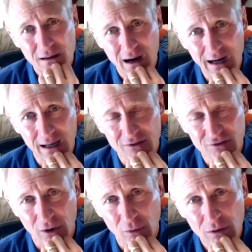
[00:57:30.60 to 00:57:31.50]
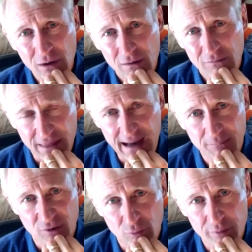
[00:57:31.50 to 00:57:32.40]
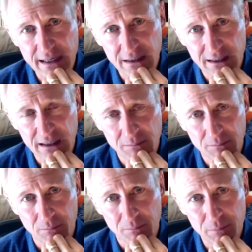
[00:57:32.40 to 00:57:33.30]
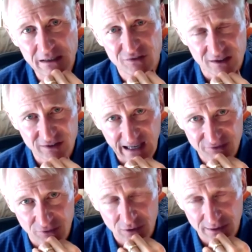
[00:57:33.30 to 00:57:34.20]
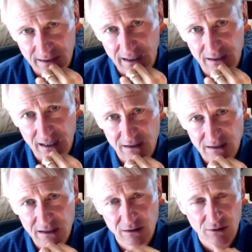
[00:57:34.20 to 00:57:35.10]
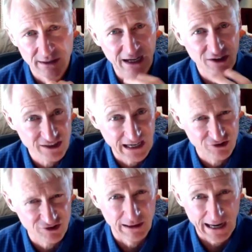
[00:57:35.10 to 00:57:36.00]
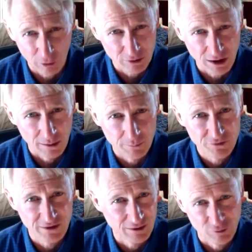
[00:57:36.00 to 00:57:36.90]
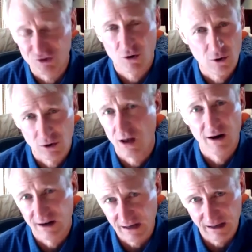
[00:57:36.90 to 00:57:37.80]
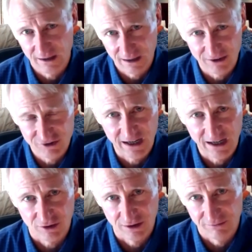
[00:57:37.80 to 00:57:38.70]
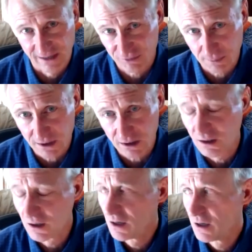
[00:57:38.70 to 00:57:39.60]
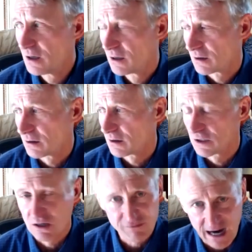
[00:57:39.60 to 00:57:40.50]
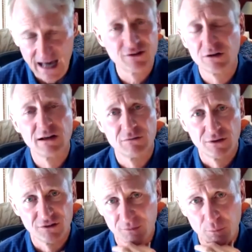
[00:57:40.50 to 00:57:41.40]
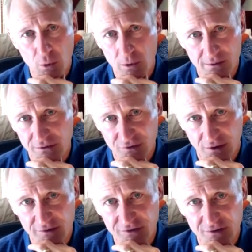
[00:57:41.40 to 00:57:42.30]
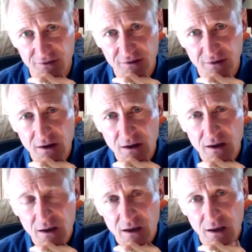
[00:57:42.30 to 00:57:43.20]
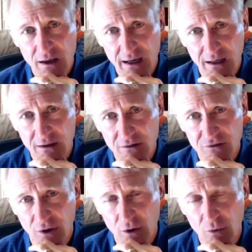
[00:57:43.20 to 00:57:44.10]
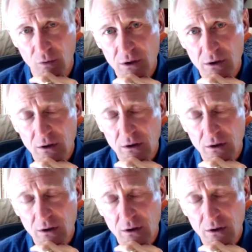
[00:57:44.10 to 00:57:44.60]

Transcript: I so for them to really be successful and get and yield educational outcomes and return on an educational investment, you've got to deliver the support and the services. And so